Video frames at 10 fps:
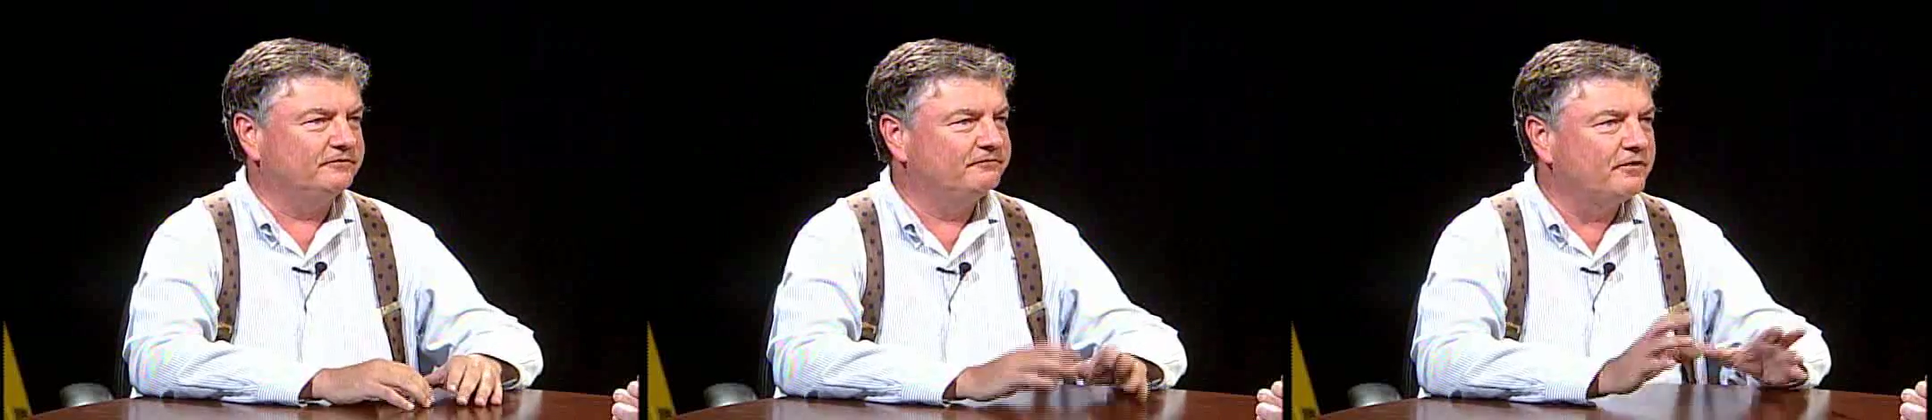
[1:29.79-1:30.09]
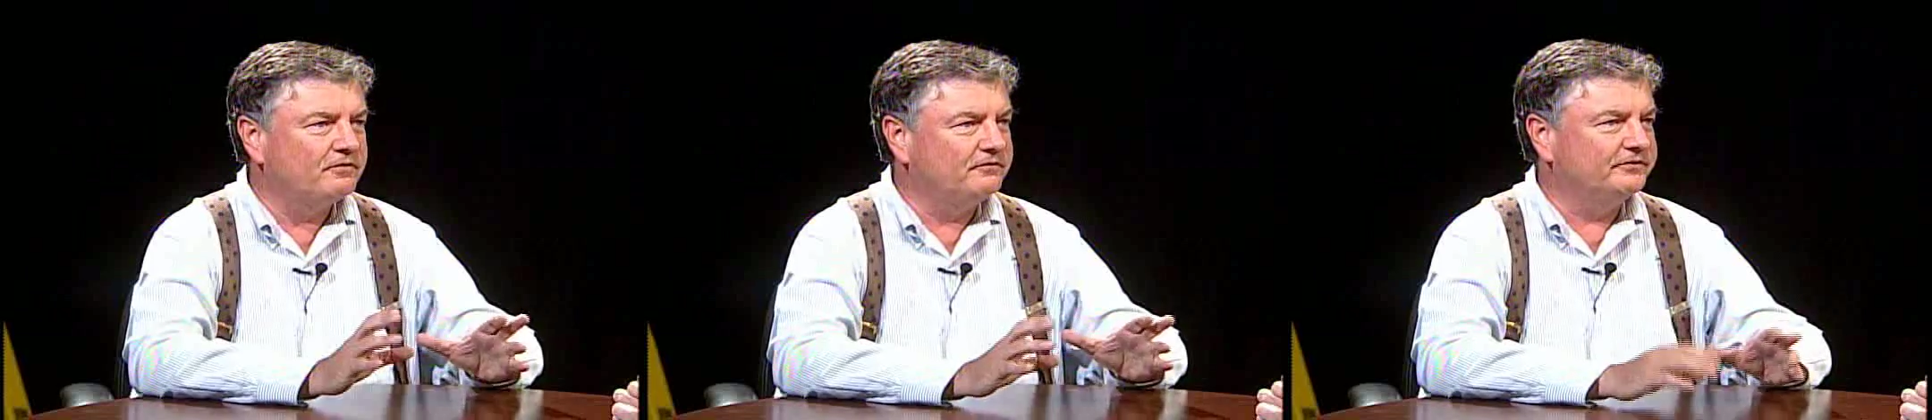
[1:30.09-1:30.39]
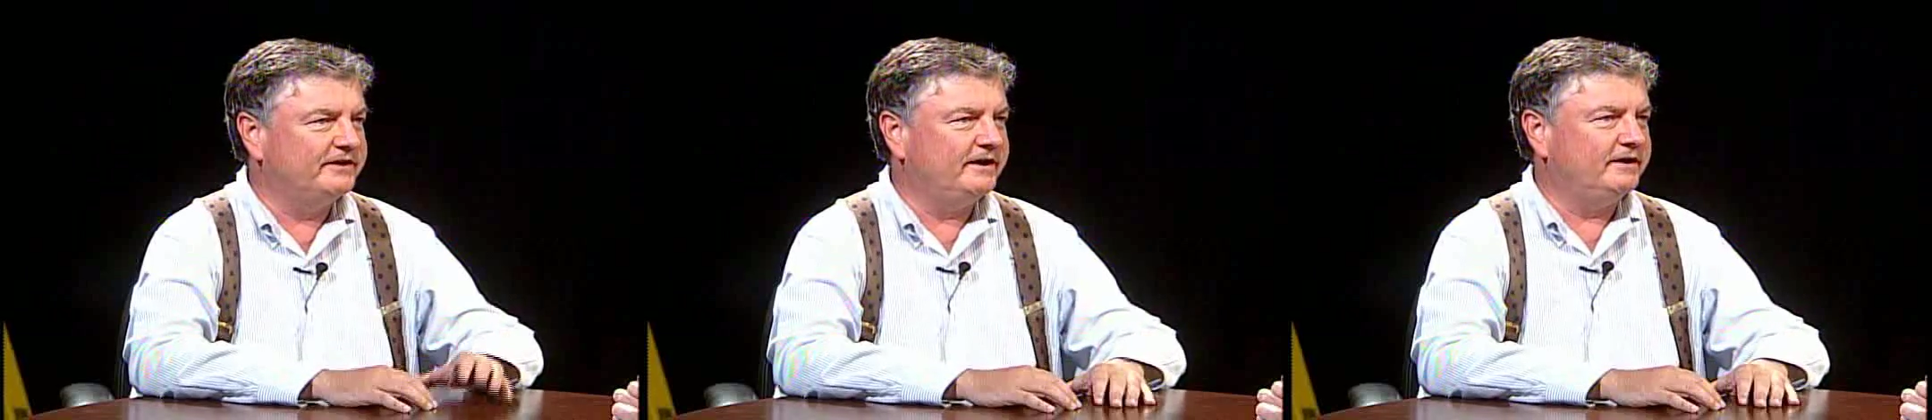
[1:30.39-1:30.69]
or
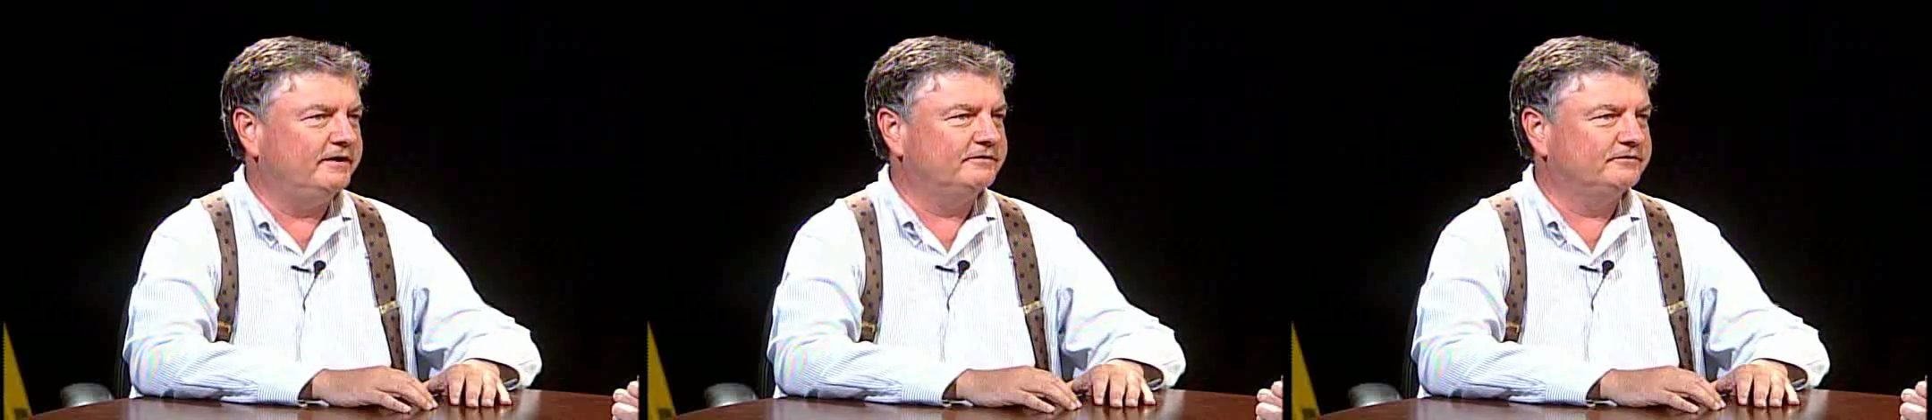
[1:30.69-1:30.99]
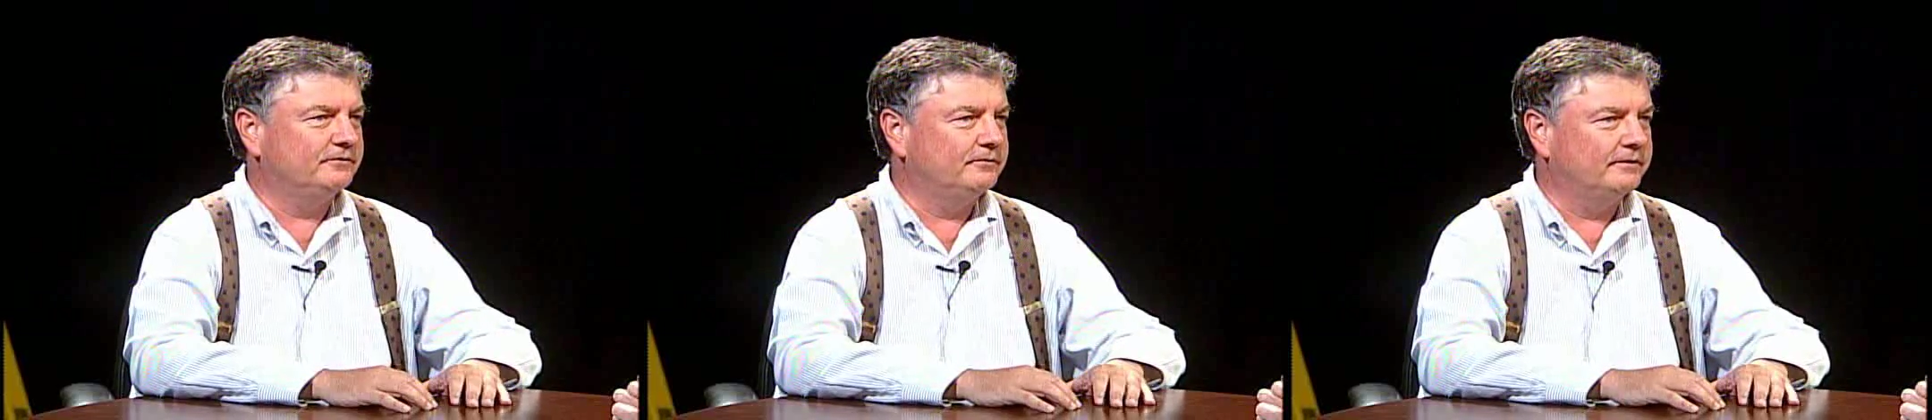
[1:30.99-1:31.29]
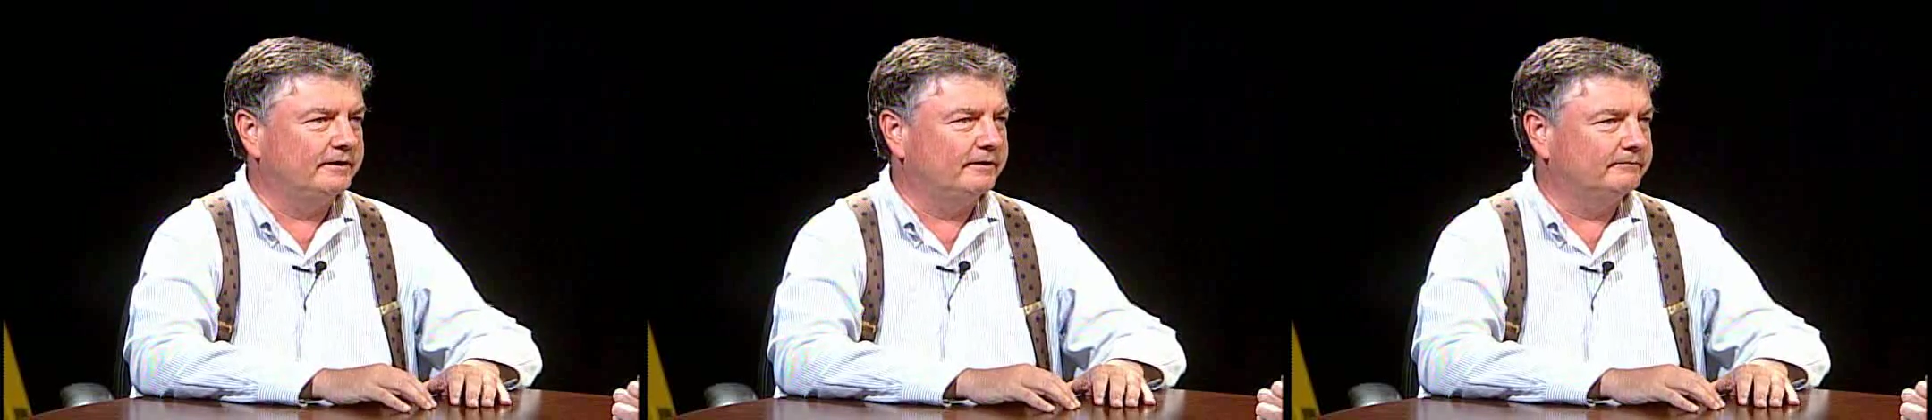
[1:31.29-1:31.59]
photovoltaics
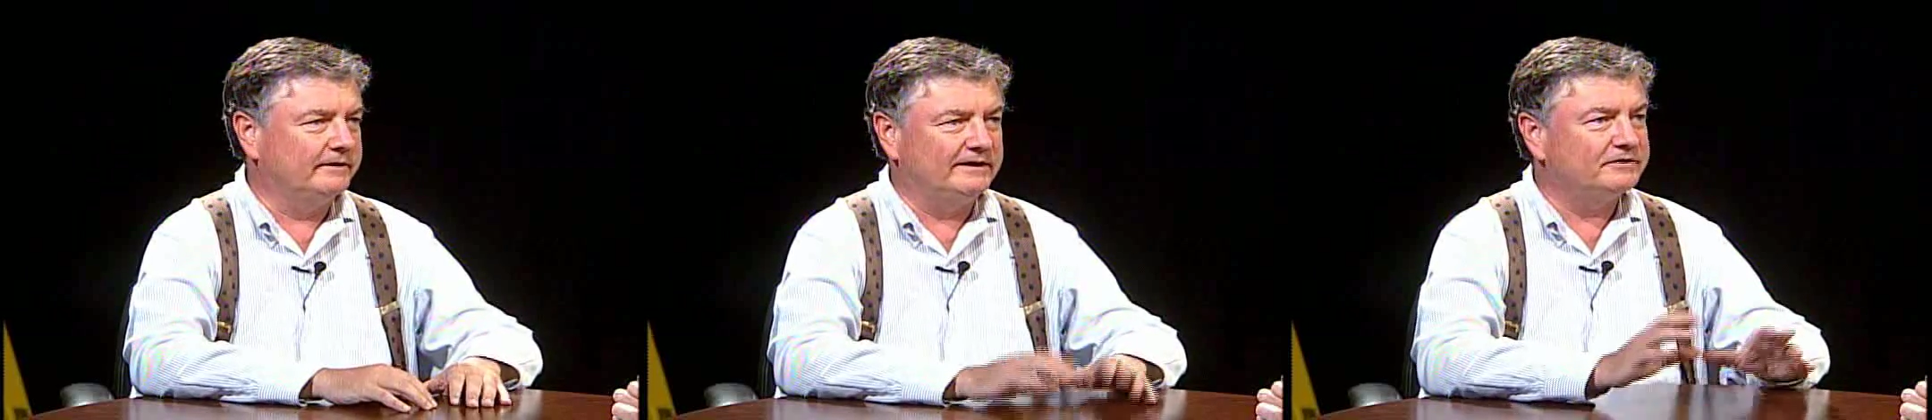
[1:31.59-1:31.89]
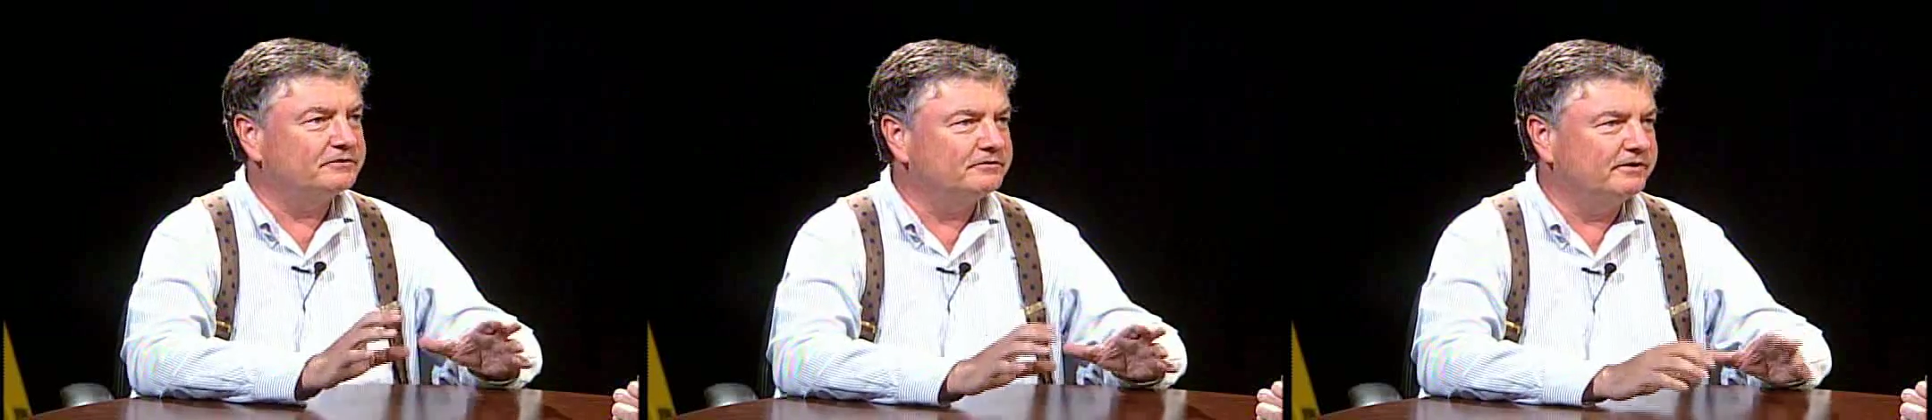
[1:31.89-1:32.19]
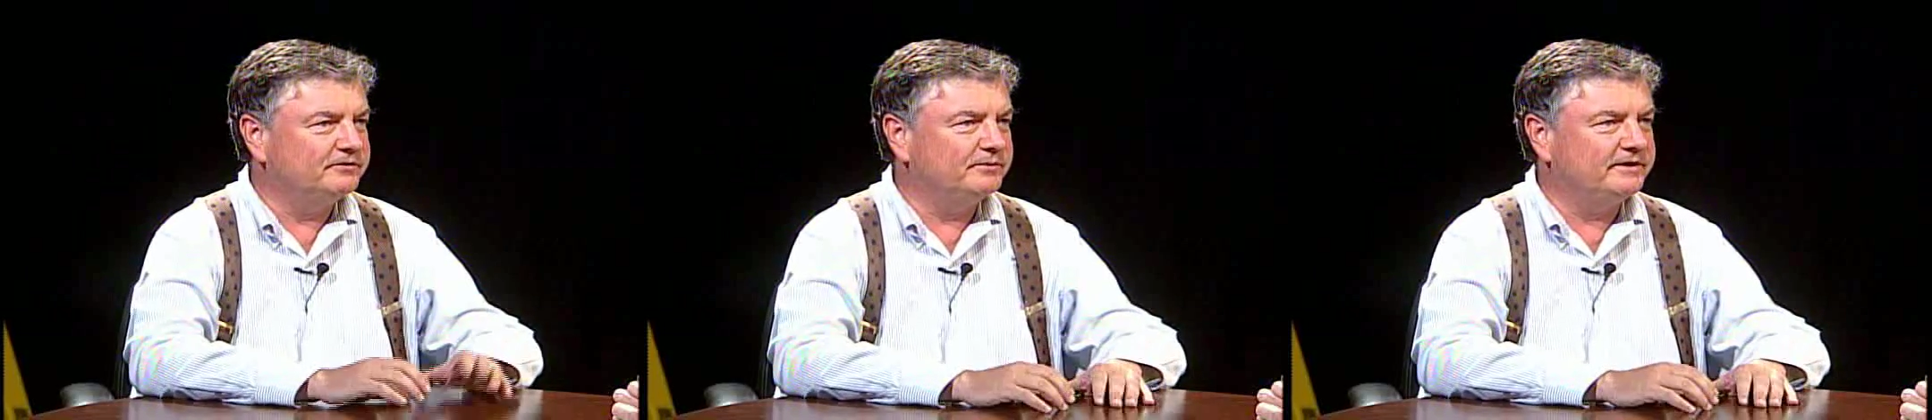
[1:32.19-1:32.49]
or electric
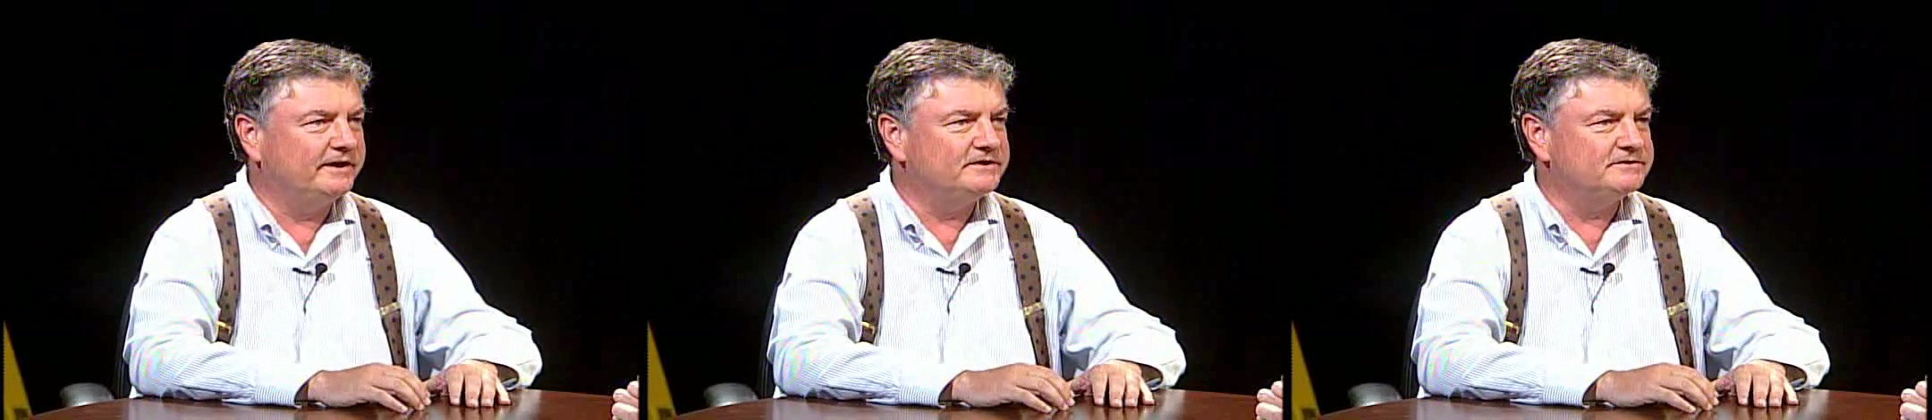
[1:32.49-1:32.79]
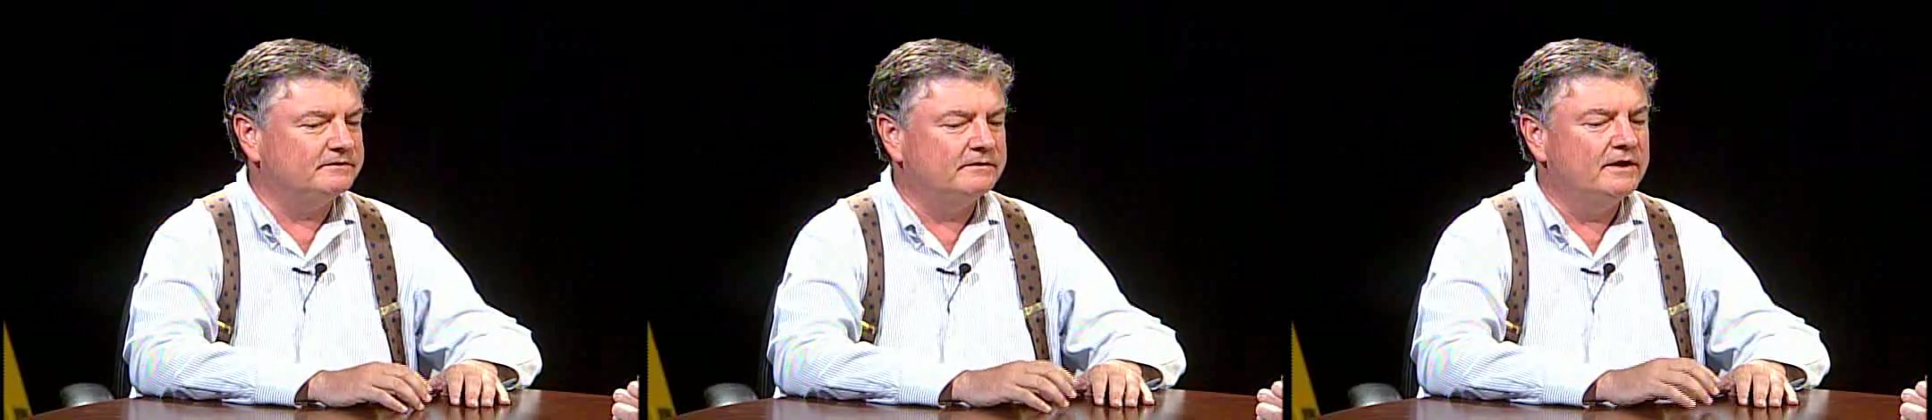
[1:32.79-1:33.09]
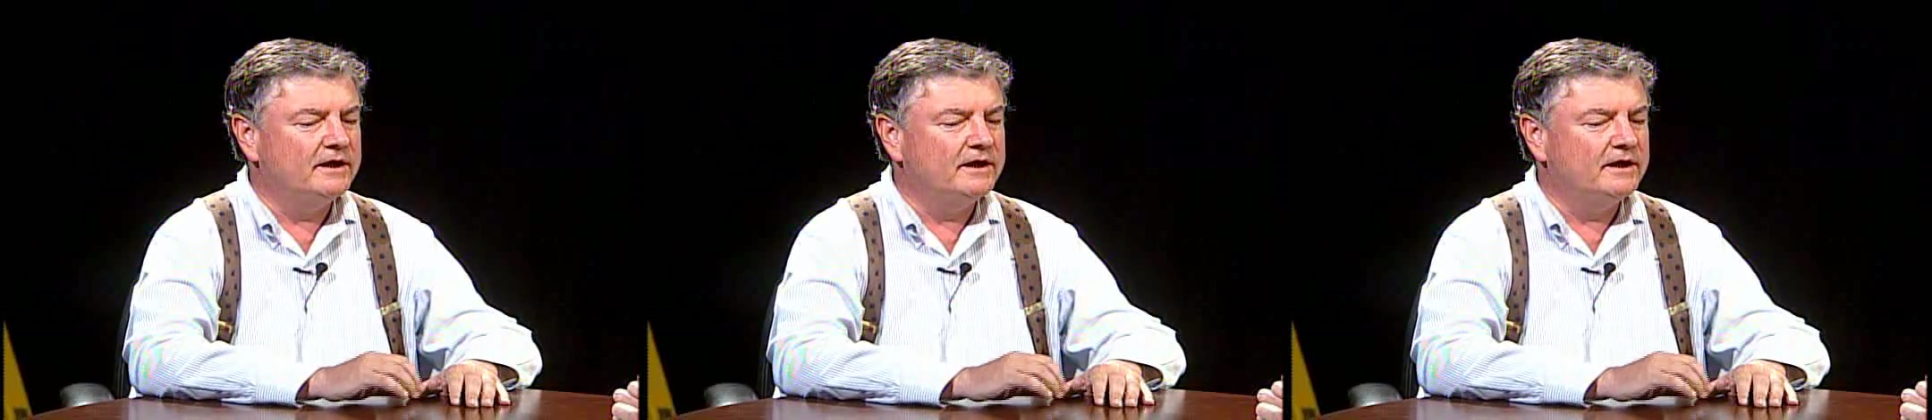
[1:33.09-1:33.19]
transportation,